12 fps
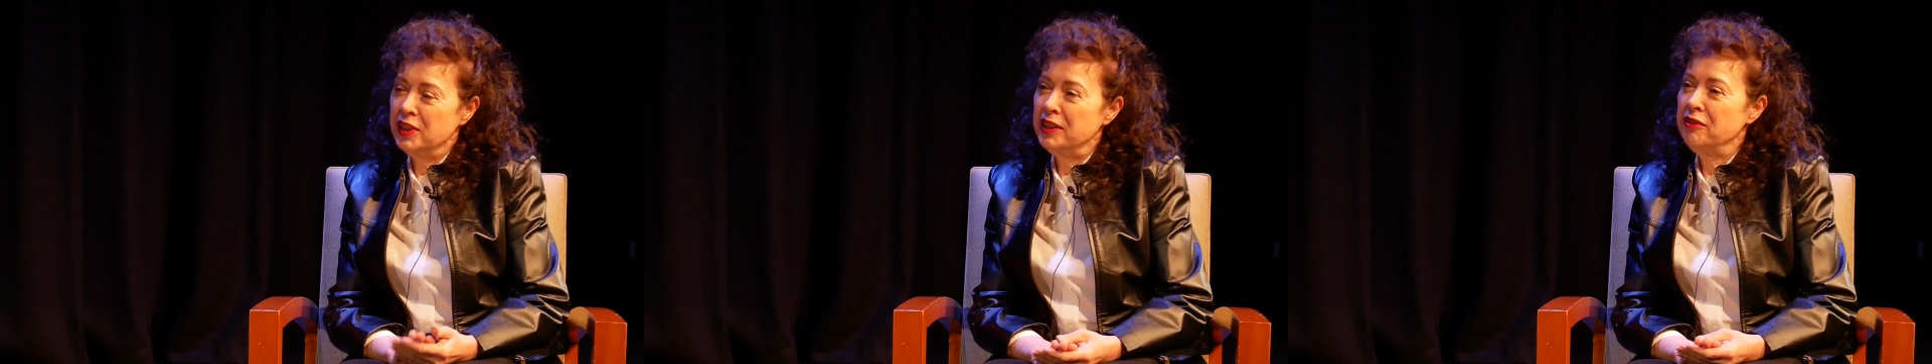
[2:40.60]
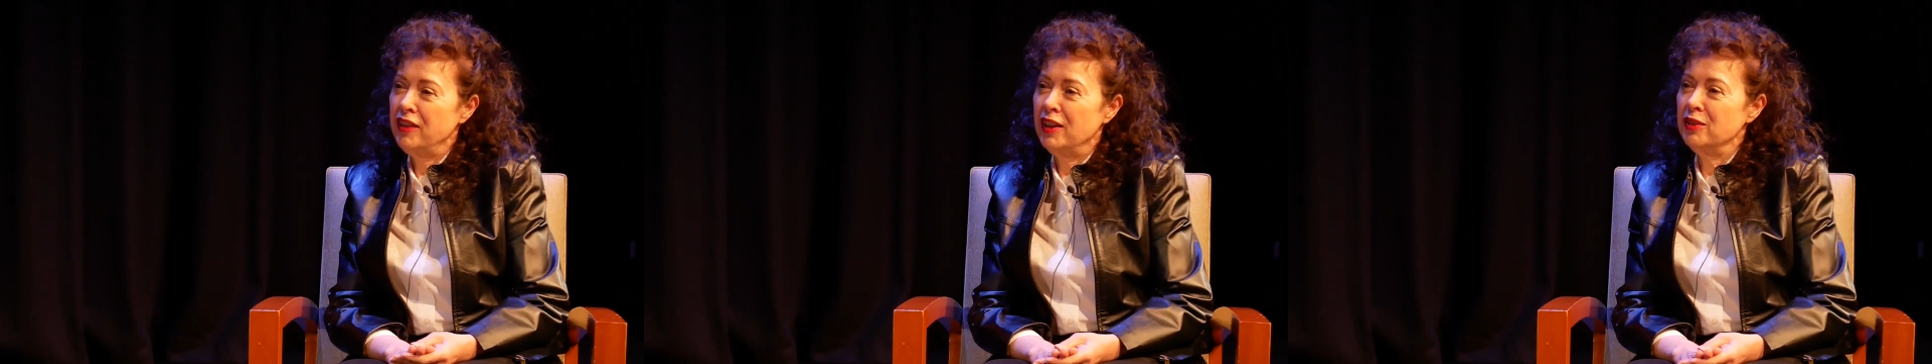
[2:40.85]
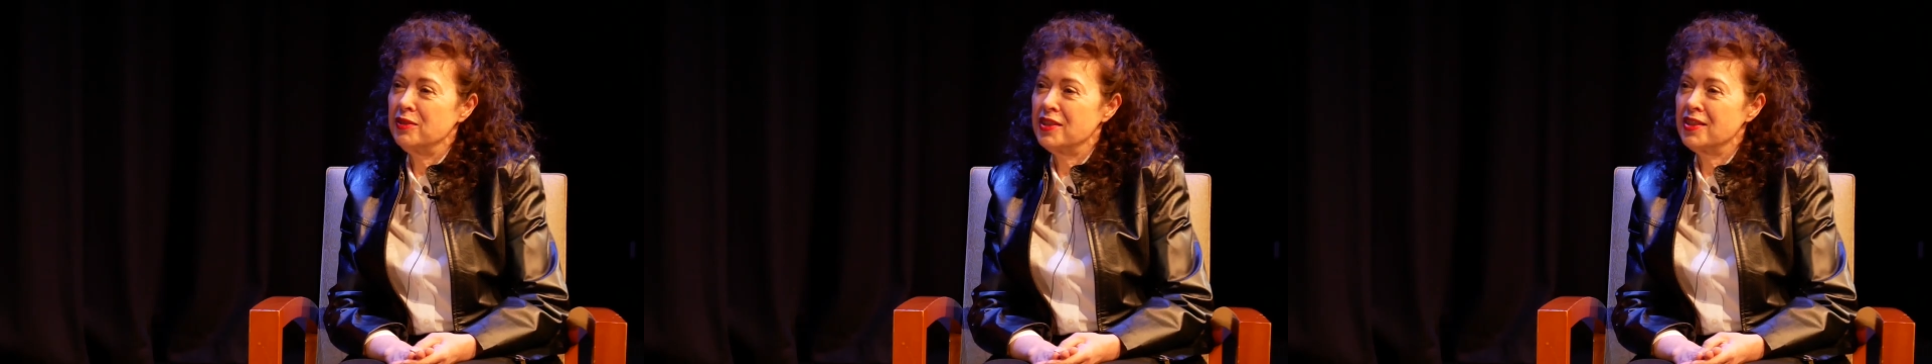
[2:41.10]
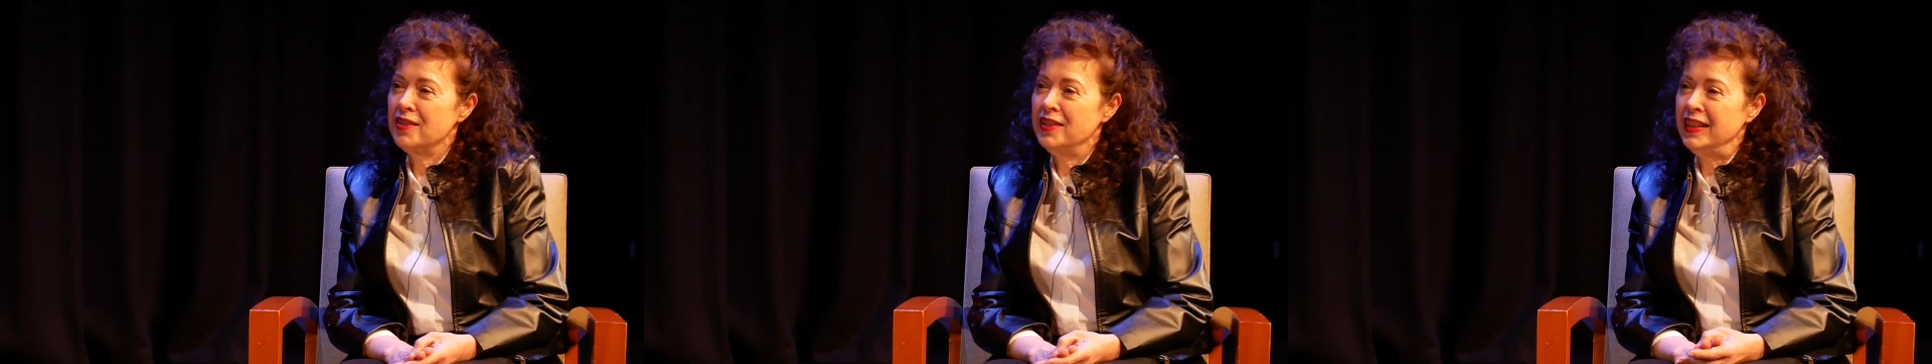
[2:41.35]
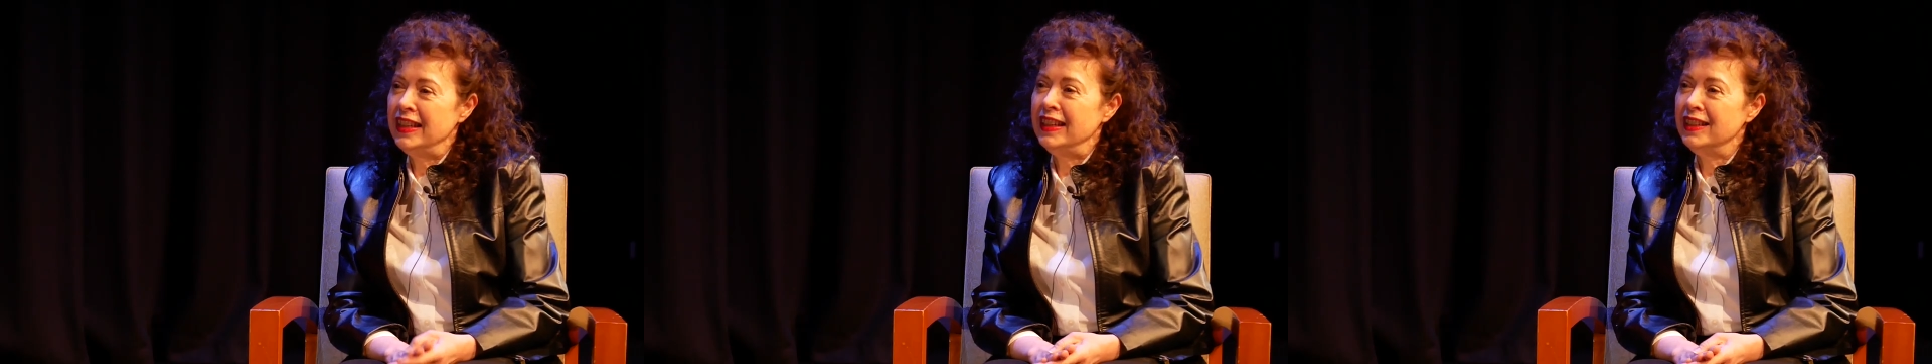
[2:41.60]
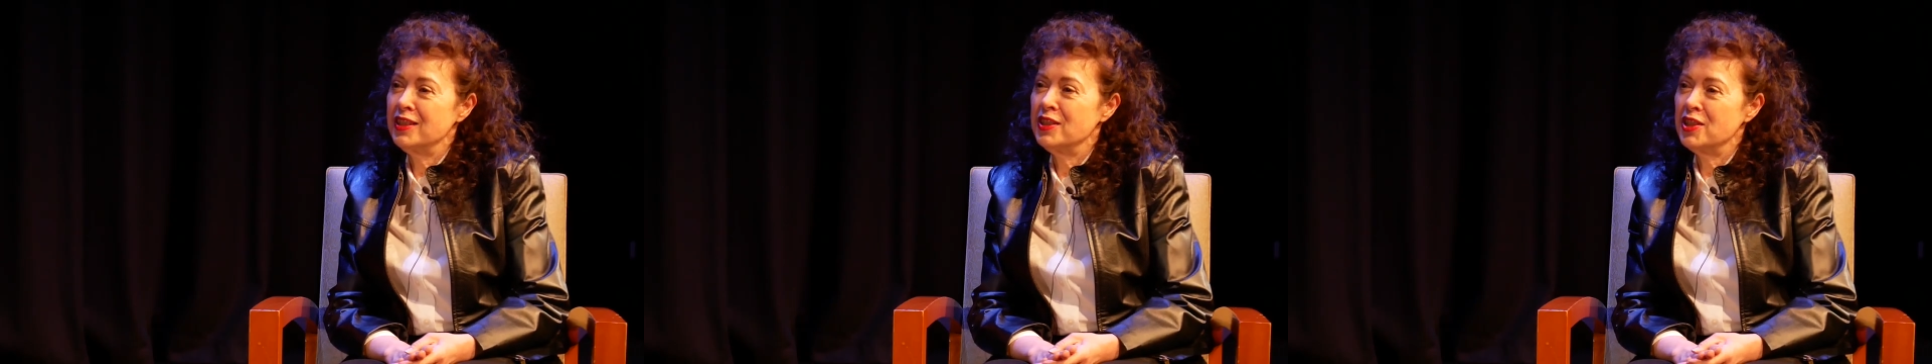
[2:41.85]
really felt the
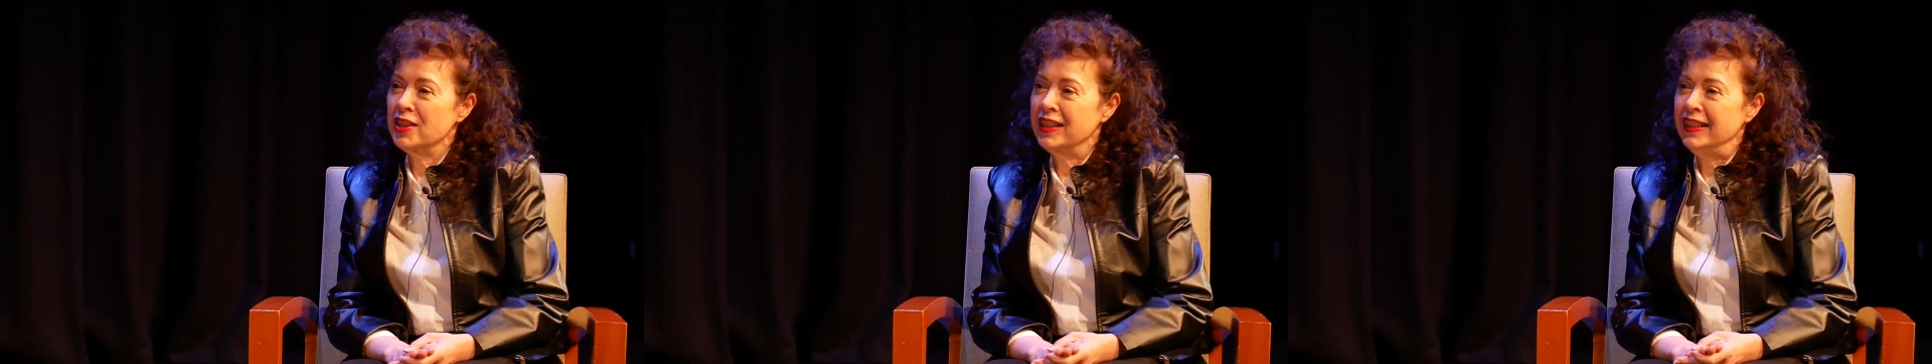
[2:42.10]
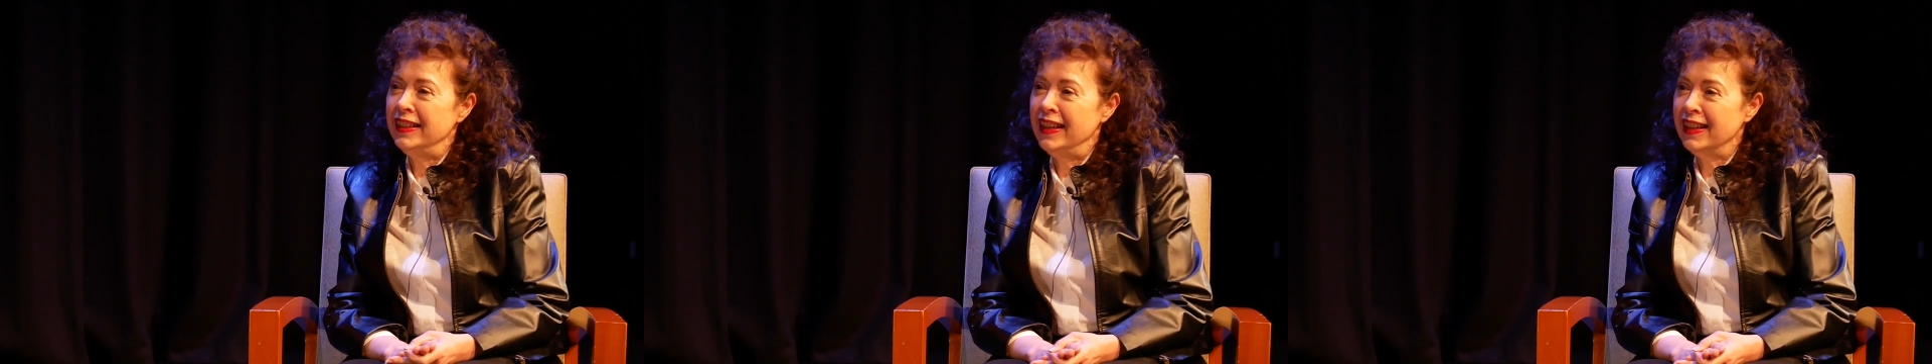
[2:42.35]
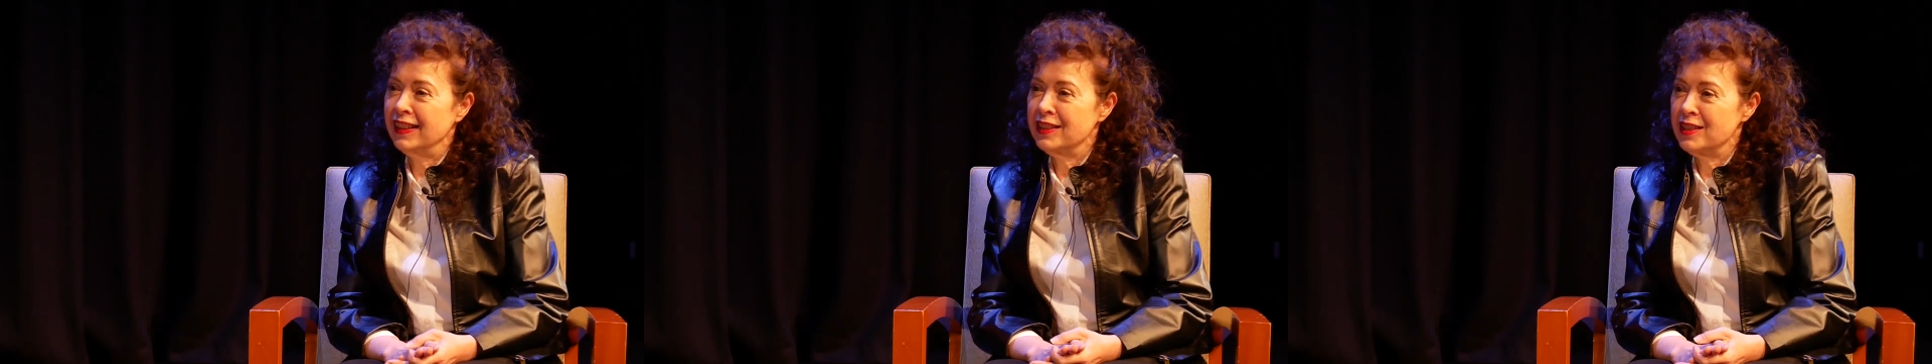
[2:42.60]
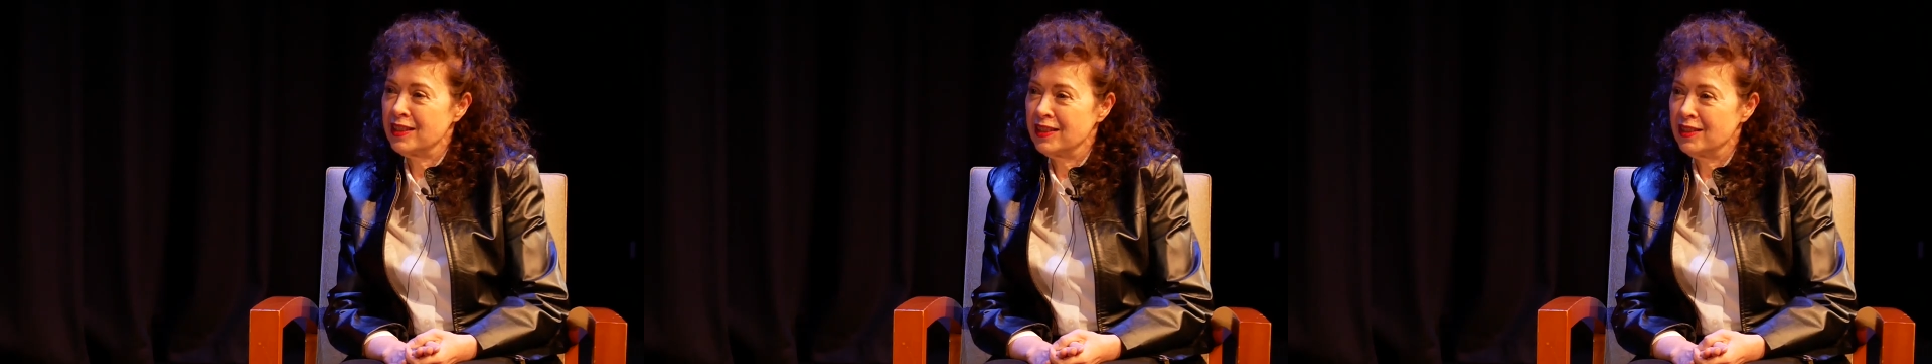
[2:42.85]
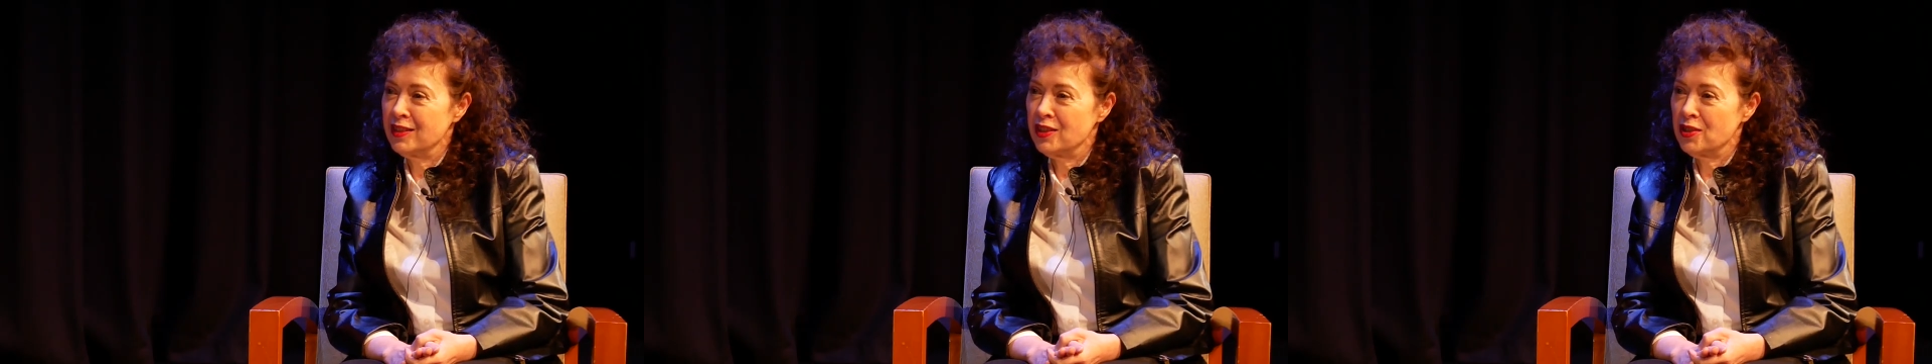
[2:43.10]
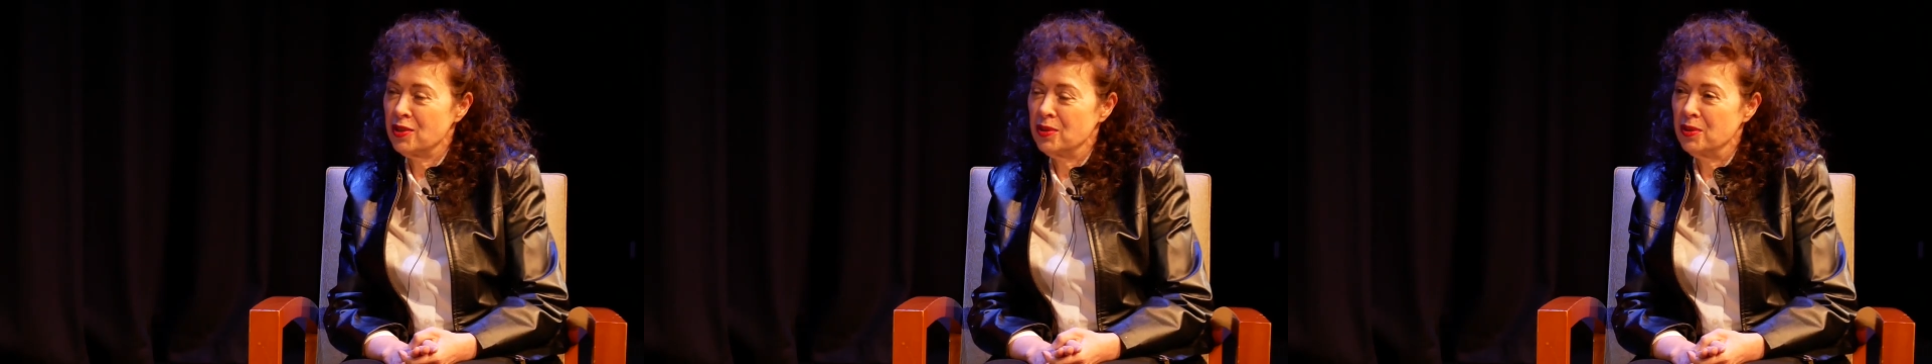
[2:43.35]
need to connect
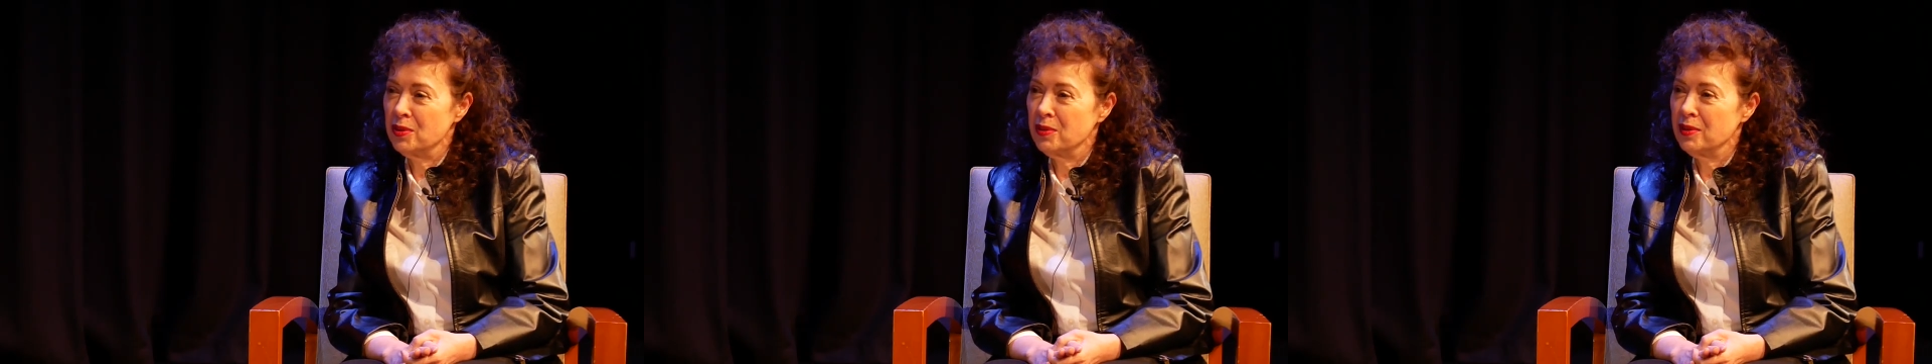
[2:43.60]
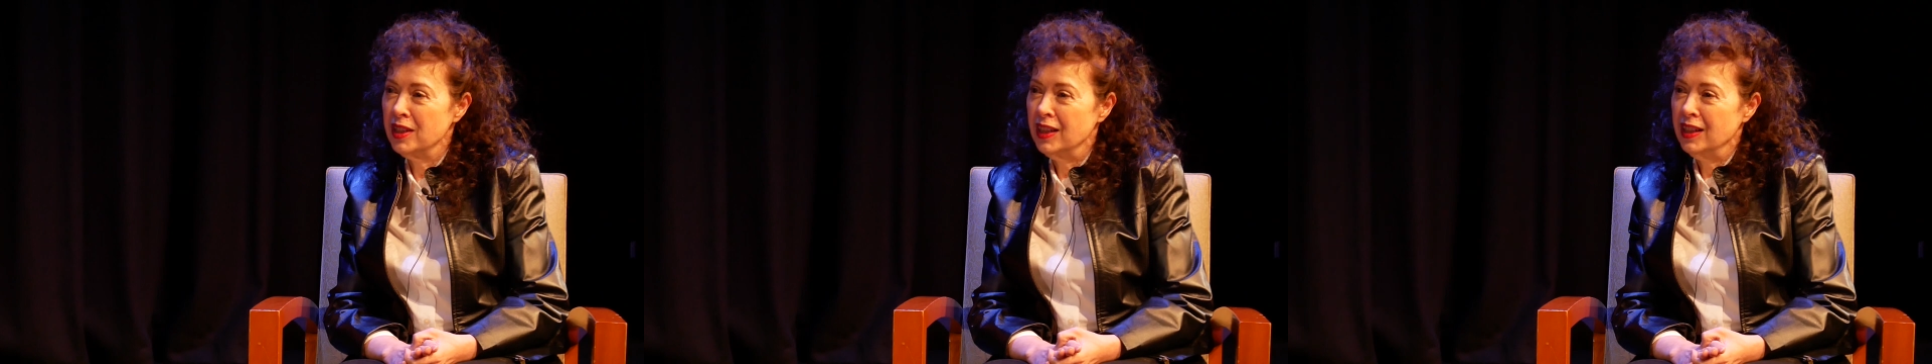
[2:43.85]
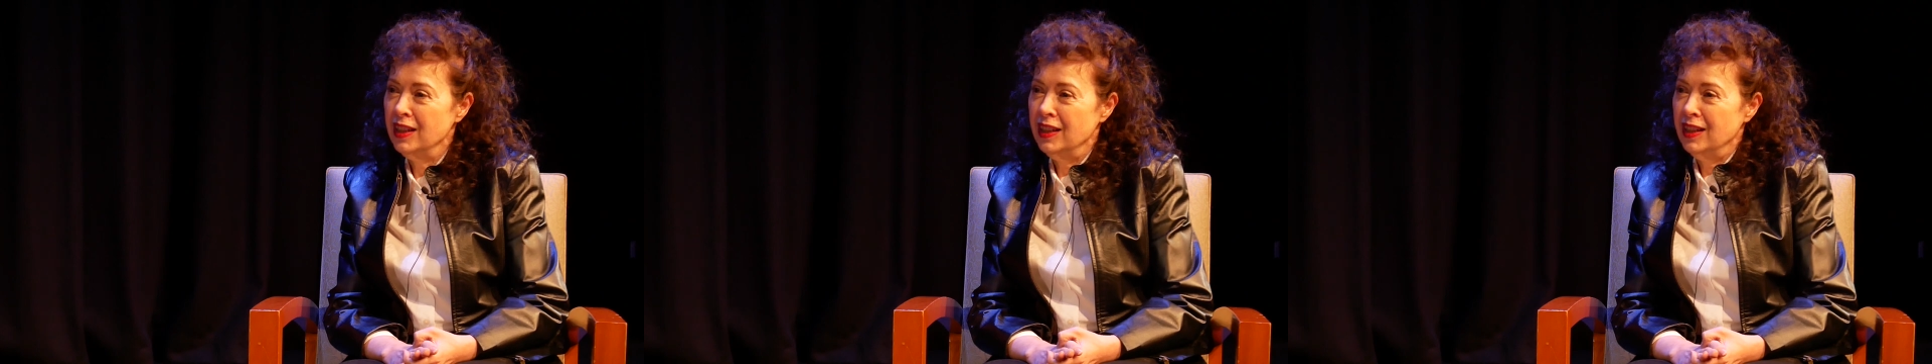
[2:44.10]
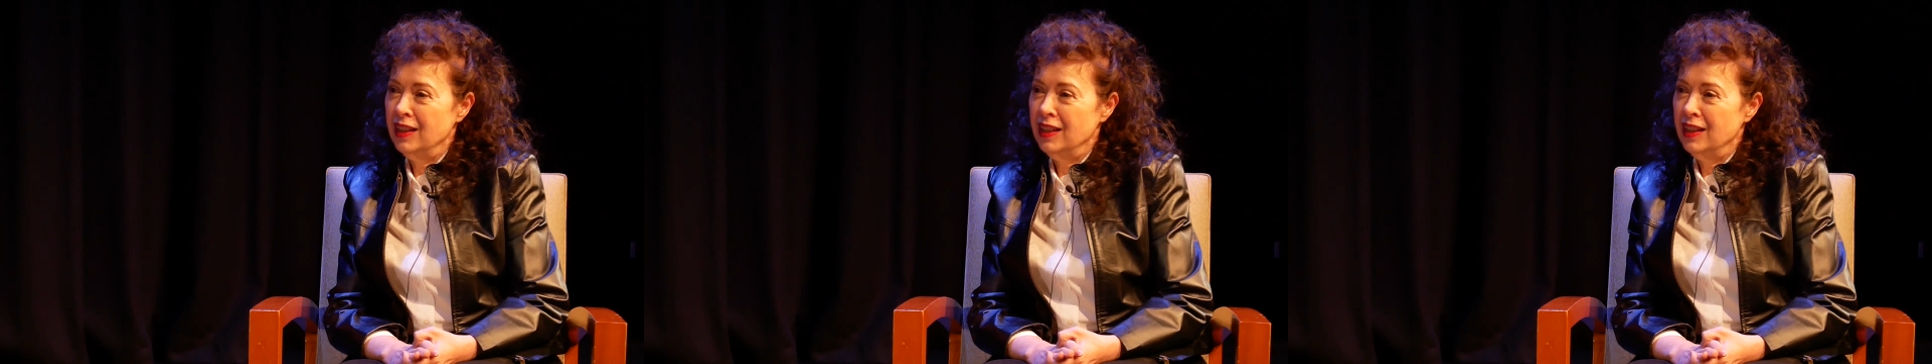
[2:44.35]
to